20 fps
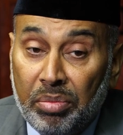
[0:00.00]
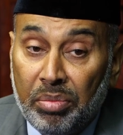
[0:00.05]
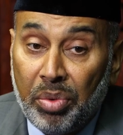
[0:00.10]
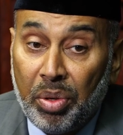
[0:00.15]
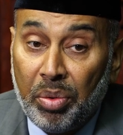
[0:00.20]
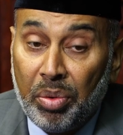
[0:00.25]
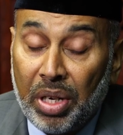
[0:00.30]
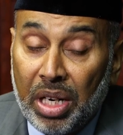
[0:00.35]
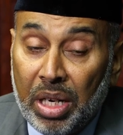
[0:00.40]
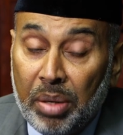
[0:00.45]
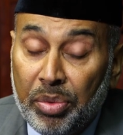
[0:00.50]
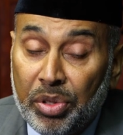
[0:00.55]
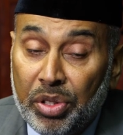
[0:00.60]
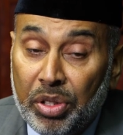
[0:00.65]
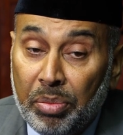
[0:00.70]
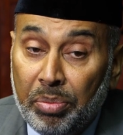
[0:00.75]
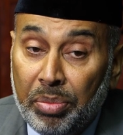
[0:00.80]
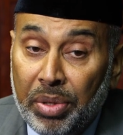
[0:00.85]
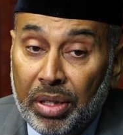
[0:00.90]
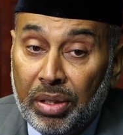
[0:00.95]
we were able
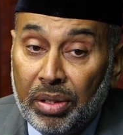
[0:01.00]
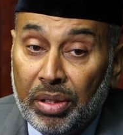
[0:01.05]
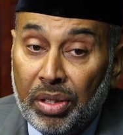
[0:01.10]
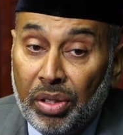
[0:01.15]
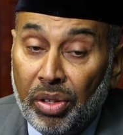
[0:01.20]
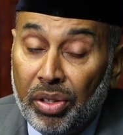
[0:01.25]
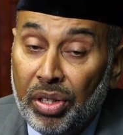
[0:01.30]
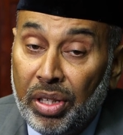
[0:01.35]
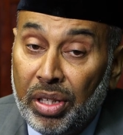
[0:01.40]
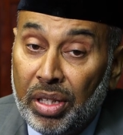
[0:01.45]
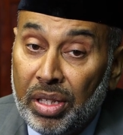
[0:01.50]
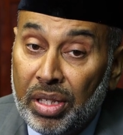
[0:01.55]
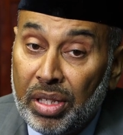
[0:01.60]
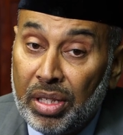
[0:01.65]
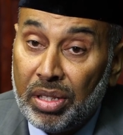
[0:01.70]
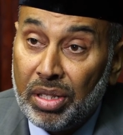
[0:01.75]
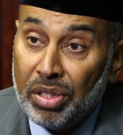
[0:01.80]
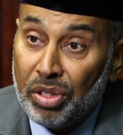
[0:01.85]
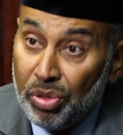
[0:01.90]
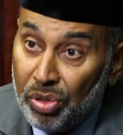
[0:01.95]
to build not only
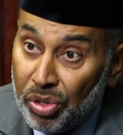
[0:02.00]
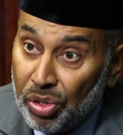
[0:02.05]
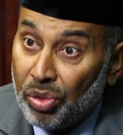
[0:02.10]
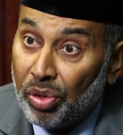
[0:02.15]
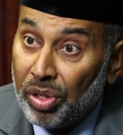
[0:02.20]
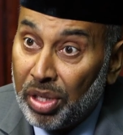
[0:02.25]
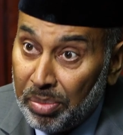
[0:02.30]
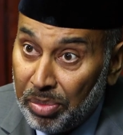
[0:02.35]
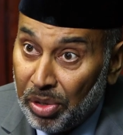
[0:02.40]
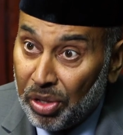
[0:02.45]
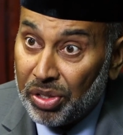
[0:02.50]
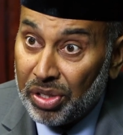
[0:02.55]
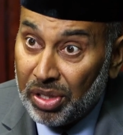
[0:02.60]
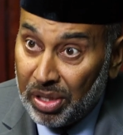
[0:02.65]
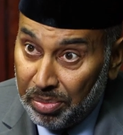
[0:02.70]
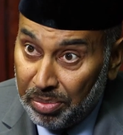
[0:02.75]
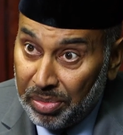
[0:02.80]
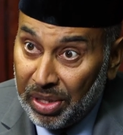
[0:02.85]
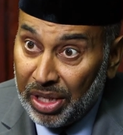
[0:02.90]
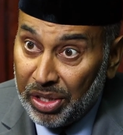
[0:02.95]
these two-story
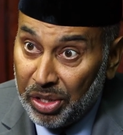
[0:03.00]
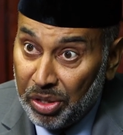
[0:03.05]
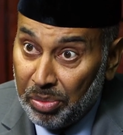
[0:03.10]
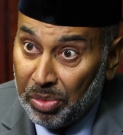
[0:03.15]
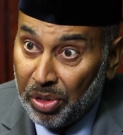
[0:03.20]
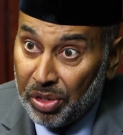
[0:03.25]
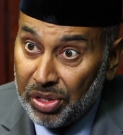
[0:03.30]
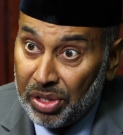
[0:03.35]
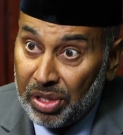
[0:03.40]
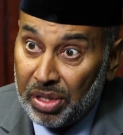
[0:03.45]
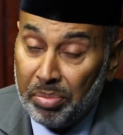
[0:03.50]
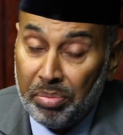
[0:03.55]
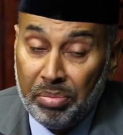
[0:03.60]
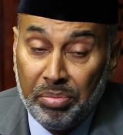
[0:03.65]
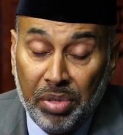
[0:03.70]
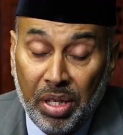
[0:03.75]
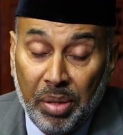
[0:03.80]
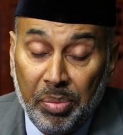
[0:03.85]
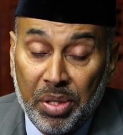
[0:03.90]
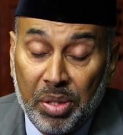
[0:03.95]
mosques, brand new mosques,
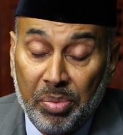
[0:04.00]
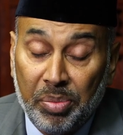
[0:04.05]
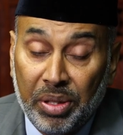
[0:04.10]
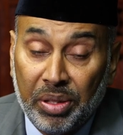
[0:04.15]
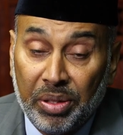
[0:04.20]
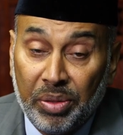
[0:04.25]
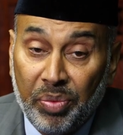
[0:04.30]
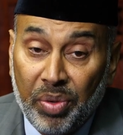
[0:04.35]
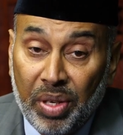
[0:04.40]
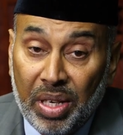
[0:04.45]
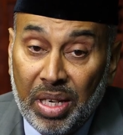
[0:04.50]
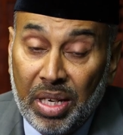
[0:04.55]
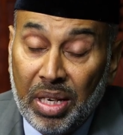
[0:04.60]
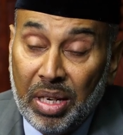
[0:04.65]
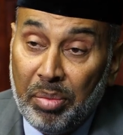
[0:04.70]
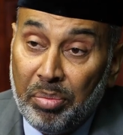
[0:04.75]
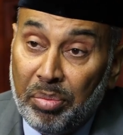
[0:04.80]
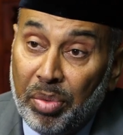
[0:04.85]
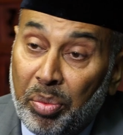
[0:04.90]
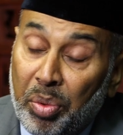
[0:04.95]
purpose-built,
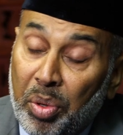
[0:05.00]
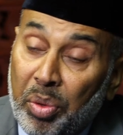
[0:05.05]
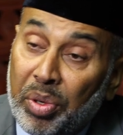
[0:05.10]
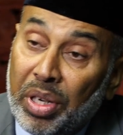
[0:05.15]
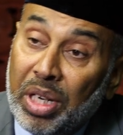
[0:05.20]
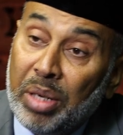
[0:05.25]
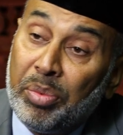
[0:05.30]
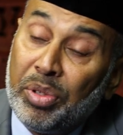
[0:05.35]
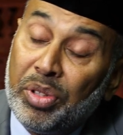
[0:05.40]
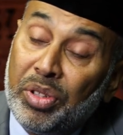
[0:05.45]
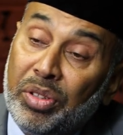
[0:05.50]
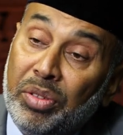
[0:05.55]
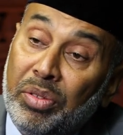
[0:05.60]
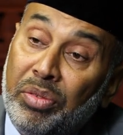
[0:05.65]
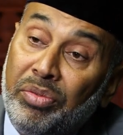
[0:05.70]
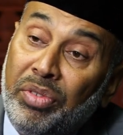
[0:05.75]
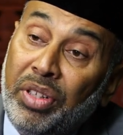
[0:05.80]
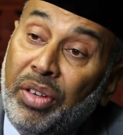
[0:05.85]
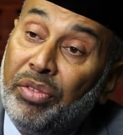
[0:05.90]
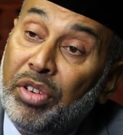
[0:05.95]
but we were able to
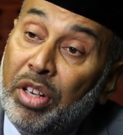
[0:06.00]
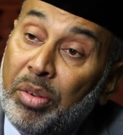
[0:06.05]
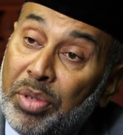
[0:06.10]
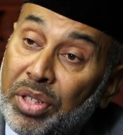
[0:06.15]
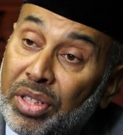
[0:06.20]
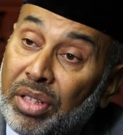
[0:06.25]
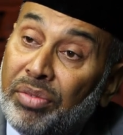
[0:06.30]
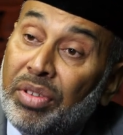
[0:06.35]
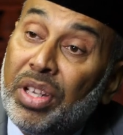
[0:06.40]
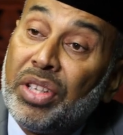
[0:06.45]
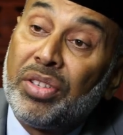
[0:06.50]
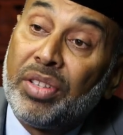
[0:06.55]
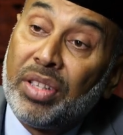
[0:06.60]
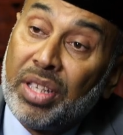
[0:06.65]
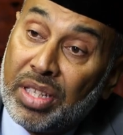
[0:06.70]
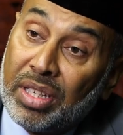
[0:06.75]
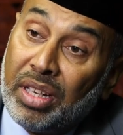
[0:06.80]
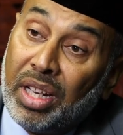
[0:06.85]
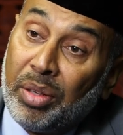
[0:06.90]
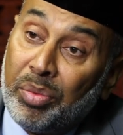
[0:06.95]
refurbish the rest of the
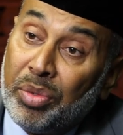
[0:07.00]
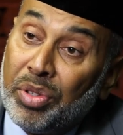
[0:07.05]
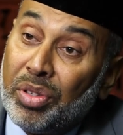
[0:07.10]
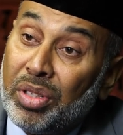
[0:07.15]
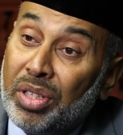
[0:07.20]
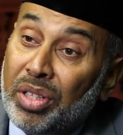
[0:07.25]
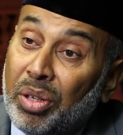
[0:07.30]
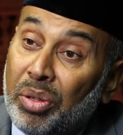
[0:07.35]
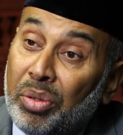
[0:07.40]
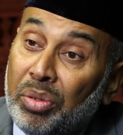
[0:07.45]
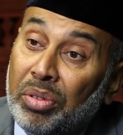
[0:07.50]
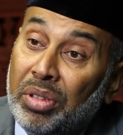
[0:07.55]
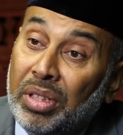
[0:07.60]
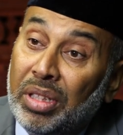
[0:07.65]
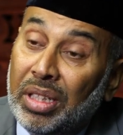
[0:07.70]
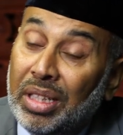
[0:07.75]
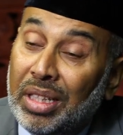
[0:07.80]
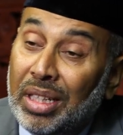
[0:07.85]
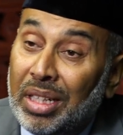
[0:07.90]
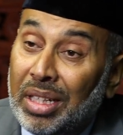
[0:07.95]
site, which was the old
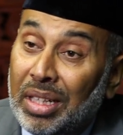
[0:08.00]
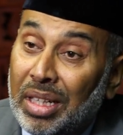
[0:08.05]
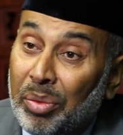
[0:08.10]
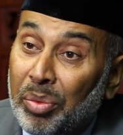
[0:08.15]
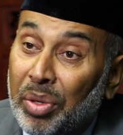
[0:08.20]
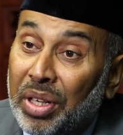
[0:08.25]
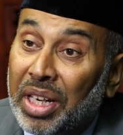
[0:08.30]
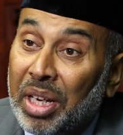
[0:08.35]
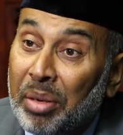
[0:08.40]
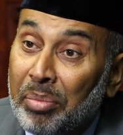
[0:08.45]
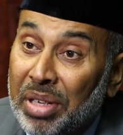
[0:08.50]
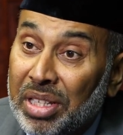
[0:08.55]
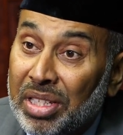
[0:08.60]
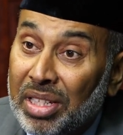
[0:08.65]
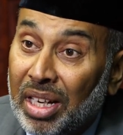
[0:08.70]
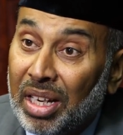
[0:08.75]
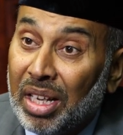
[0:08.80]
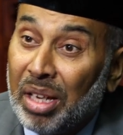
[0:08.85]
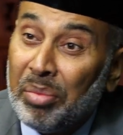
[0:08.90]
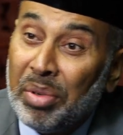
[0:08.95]
working men's
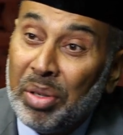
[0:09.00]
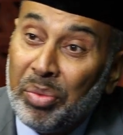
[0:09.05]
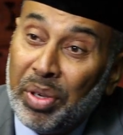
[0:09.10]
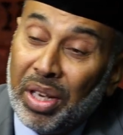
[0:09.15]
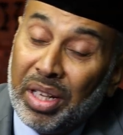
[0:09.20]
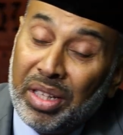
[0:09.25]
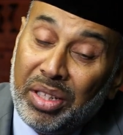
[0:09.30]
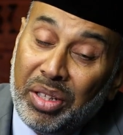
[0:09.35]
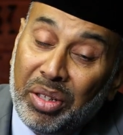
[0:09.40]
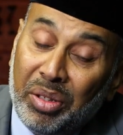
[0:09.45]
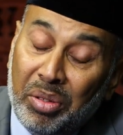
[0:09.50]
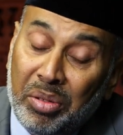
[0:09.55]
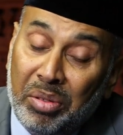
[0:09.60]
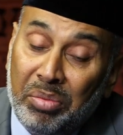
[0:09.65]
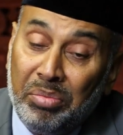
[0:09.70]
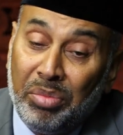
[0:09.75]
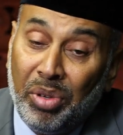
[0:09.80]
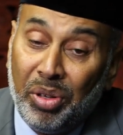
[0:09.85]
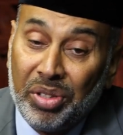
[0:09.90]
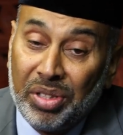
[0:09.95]
club, and we had the
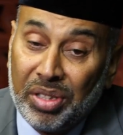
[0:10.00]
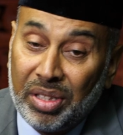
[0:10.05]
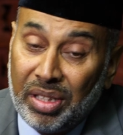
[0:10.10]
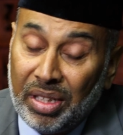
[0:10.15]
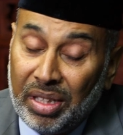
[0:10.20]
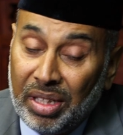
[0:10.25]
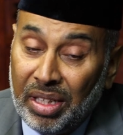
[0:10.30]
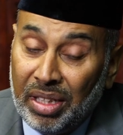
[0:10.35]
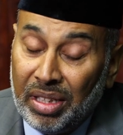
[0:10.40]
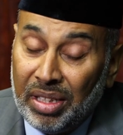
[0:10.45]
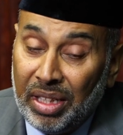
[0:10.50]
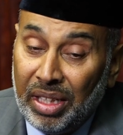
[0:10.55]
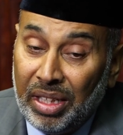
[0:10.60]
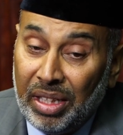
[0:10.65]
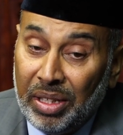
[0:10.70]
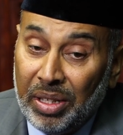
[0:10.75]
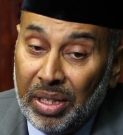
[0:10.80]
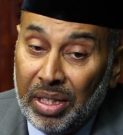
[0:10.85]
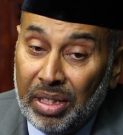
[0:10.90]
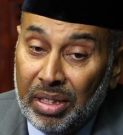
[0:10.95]
old mosque in
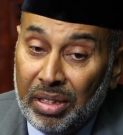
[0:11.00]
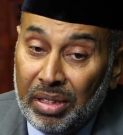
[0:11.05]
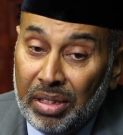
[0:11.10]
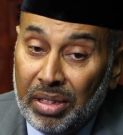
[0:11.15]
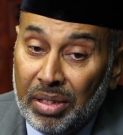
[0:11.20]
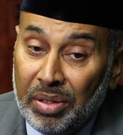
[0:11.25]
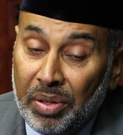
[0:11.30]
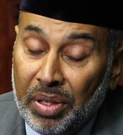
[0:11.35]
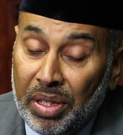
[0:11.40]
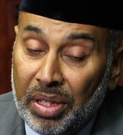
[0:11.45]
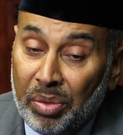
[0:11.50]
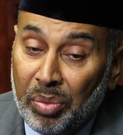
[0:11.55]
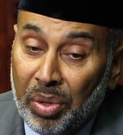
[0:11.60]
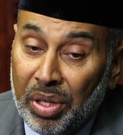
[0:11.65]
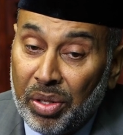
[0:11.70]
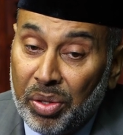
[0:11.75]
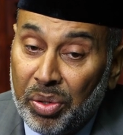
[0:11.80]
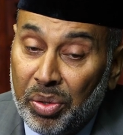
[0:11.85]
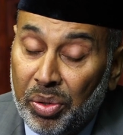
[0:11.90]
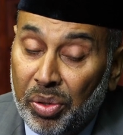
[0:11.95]
the
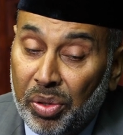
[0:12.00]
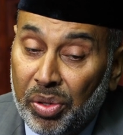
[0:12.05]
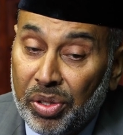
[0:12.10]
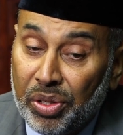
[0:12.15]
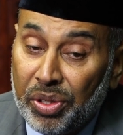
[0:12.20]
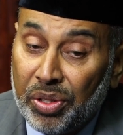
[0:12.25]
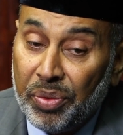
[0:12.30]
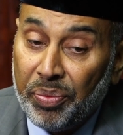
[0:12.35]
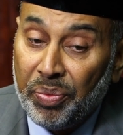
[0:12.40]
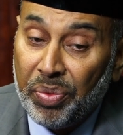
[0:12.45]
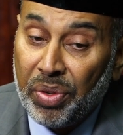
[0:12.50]
one of the halls.